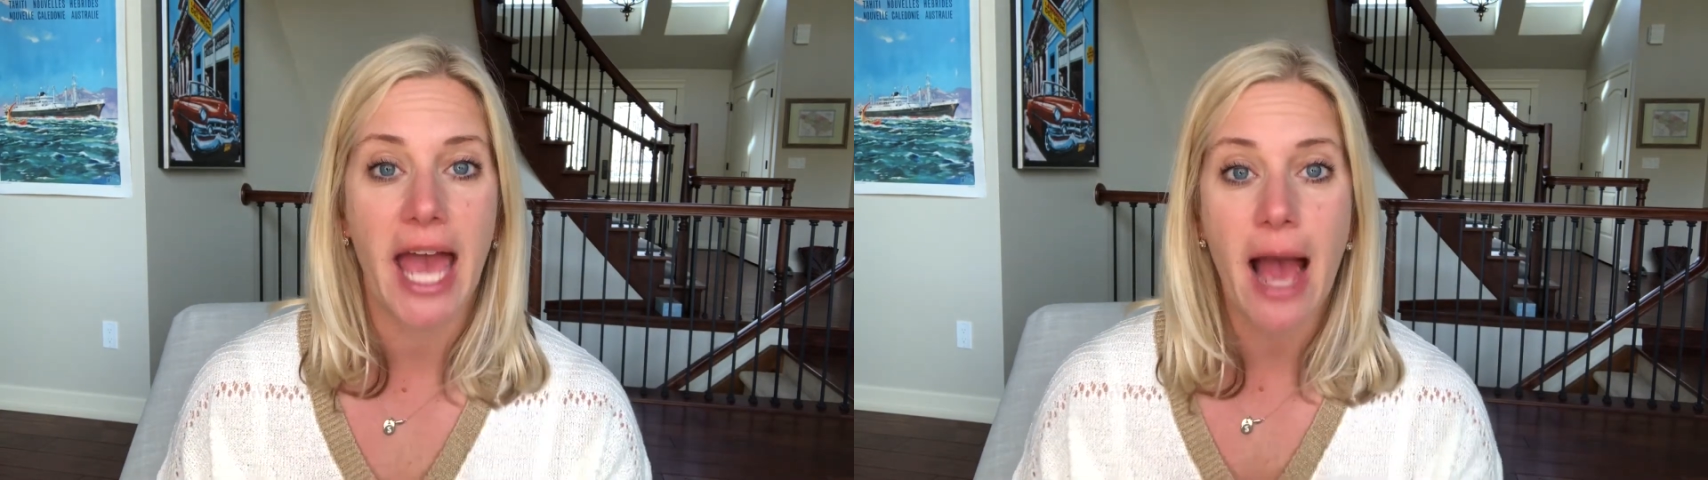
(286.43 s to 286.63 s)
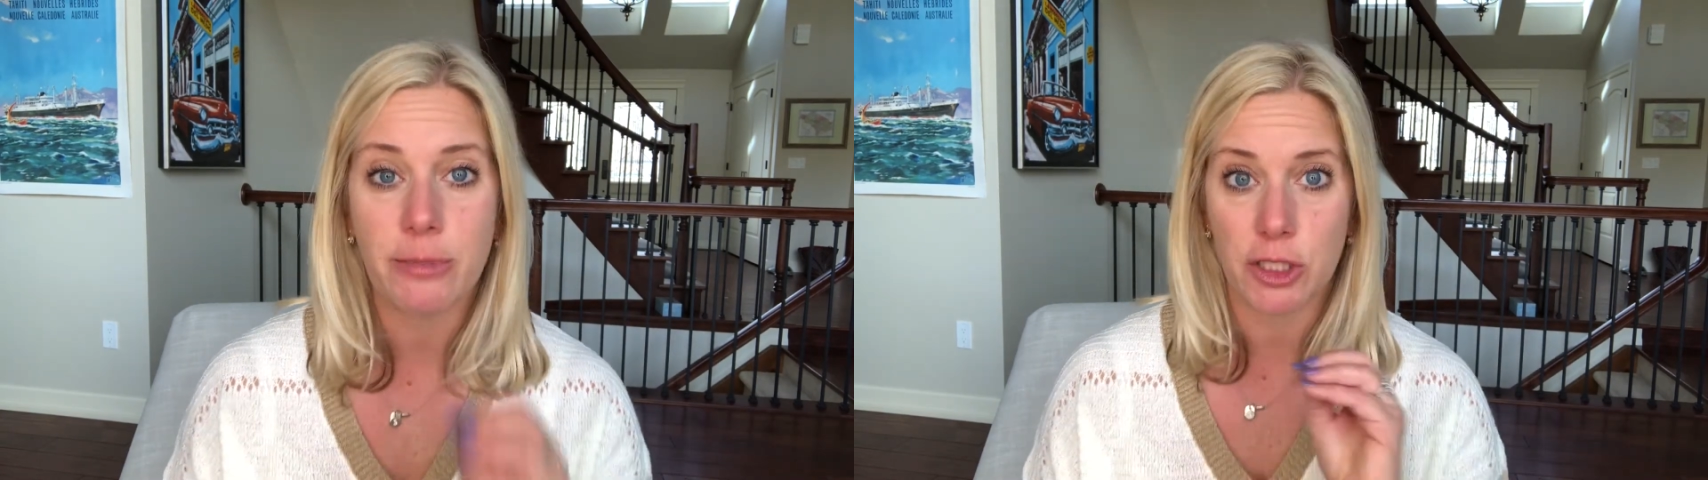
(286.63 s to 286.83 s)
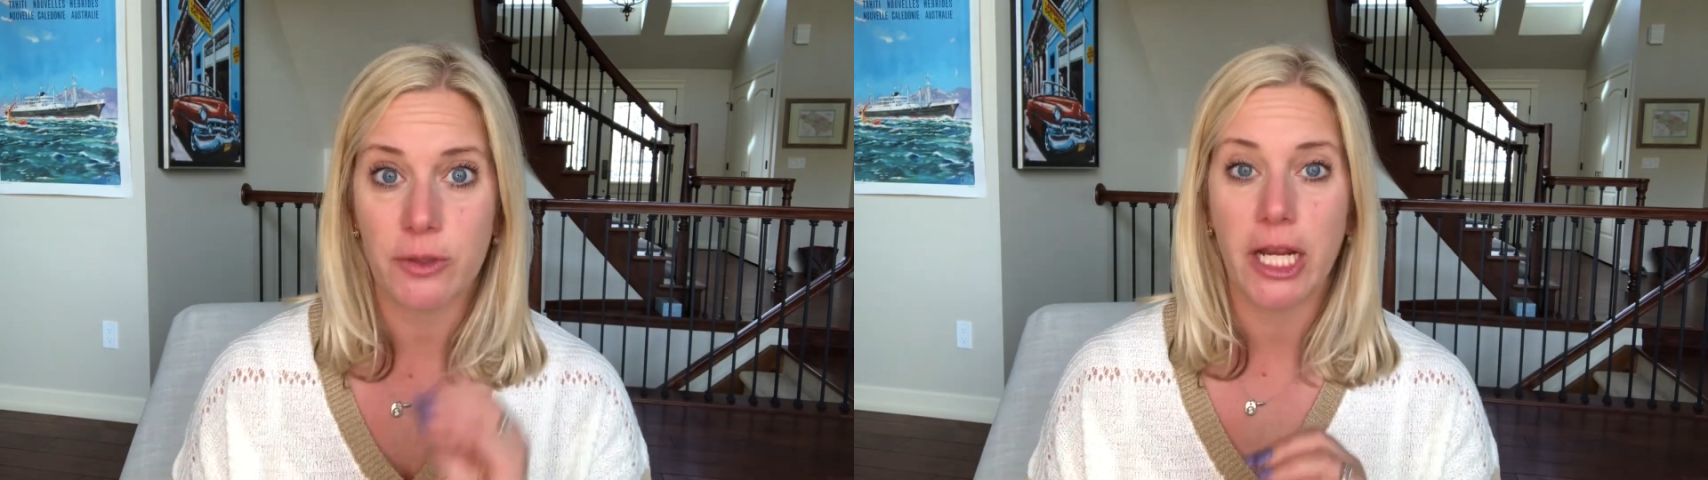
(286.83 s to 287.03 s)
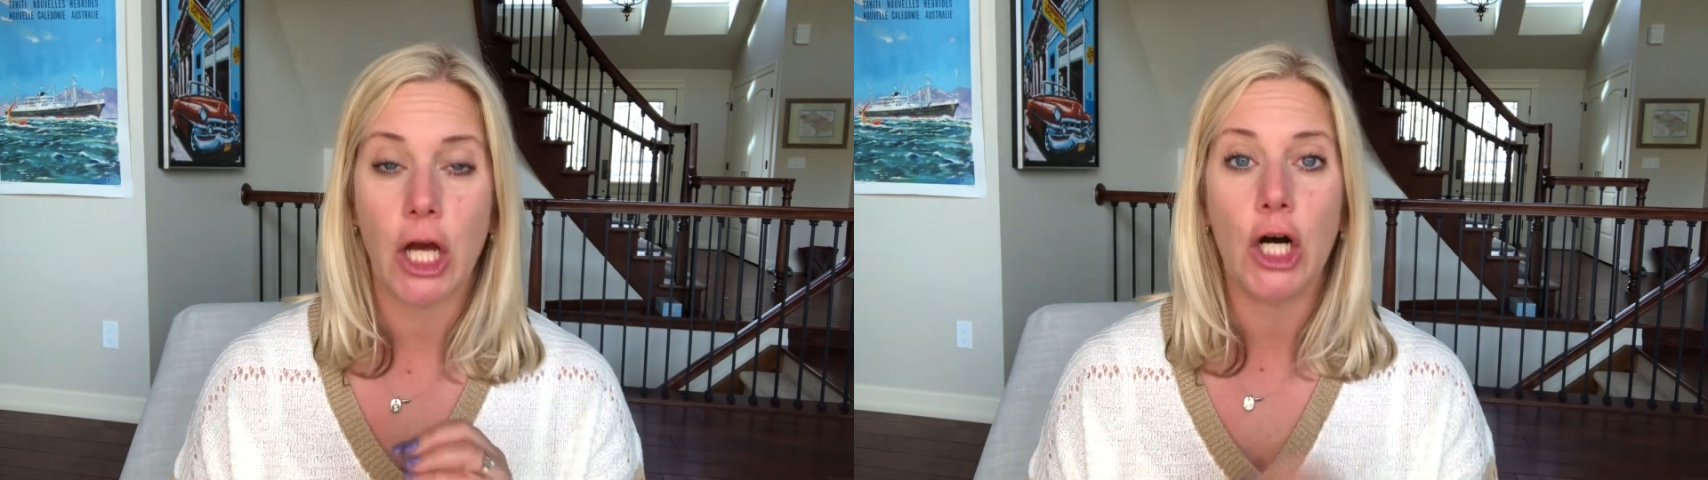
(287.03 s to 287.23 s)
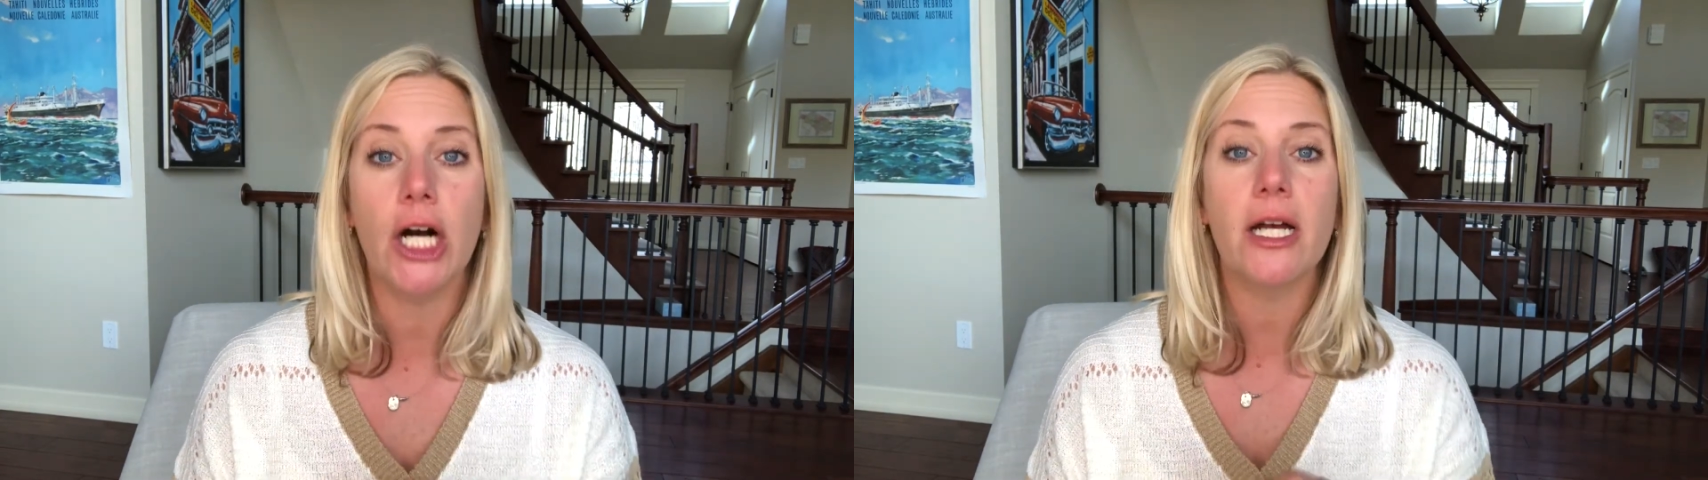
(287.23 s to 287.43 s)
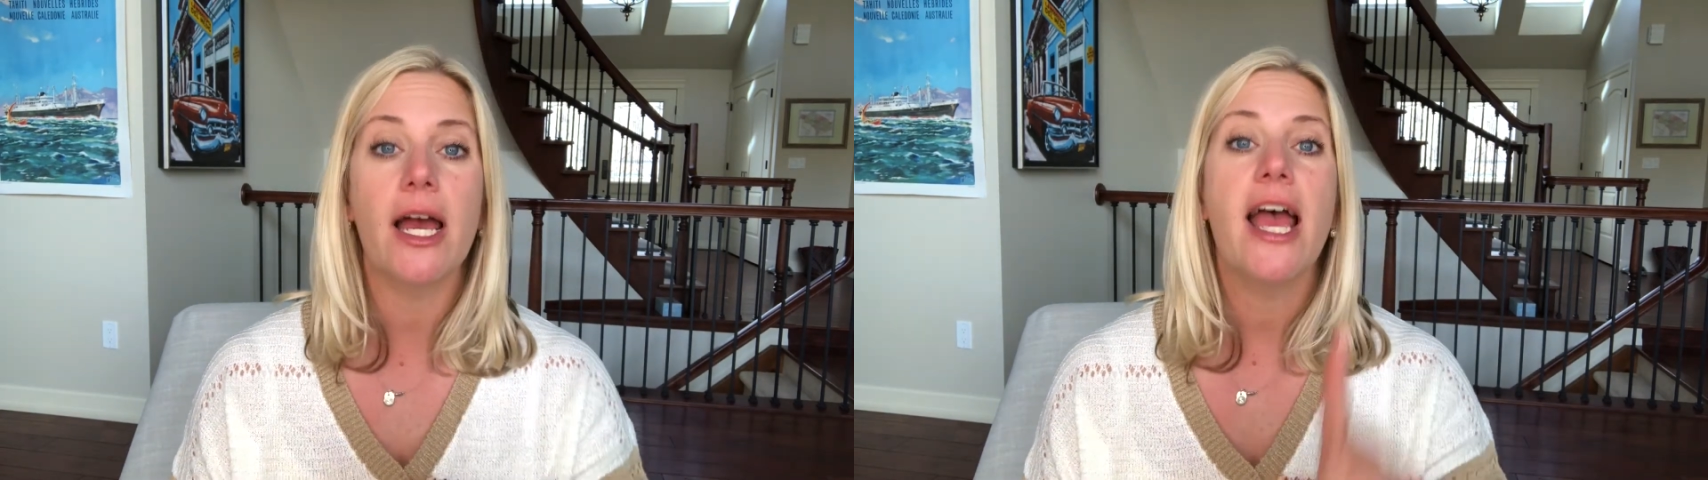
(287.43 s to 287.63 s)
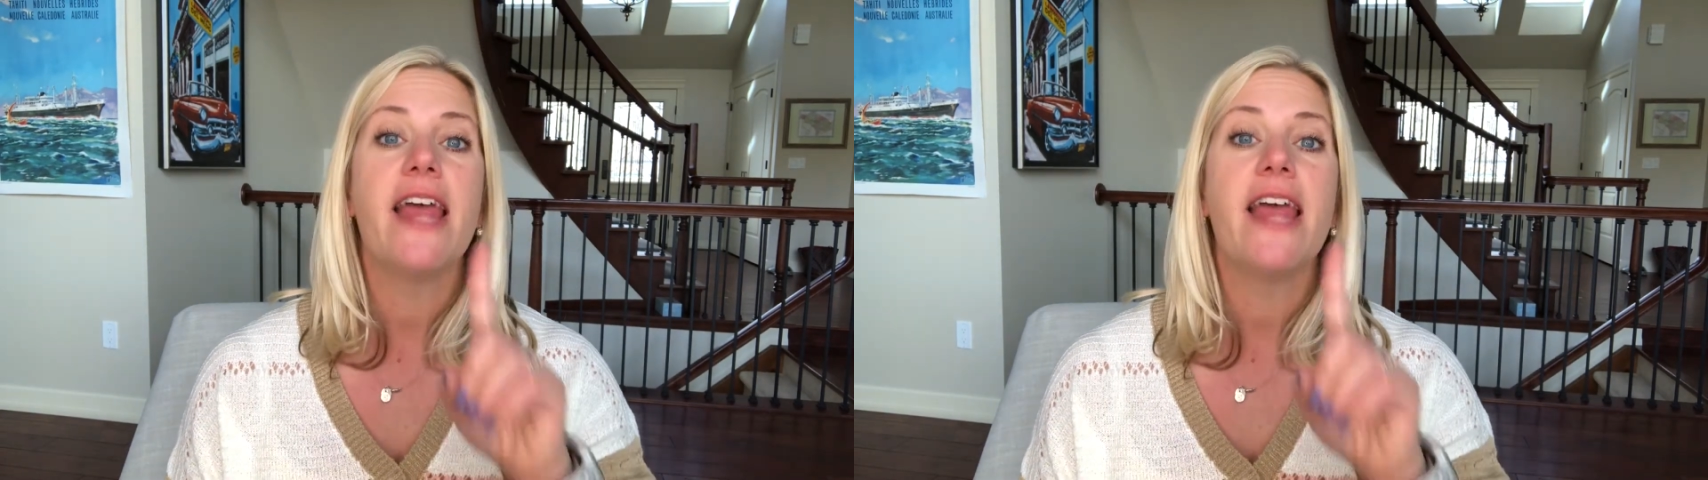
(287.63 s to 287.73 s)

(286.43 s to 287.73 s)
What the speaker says: capturing hook.